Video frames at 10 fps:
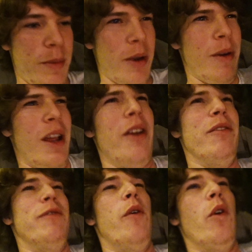been
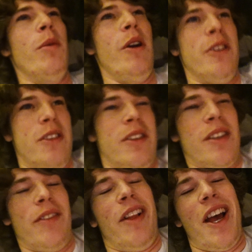around 4 months since
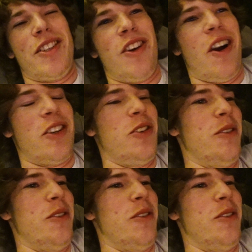I've last talked to you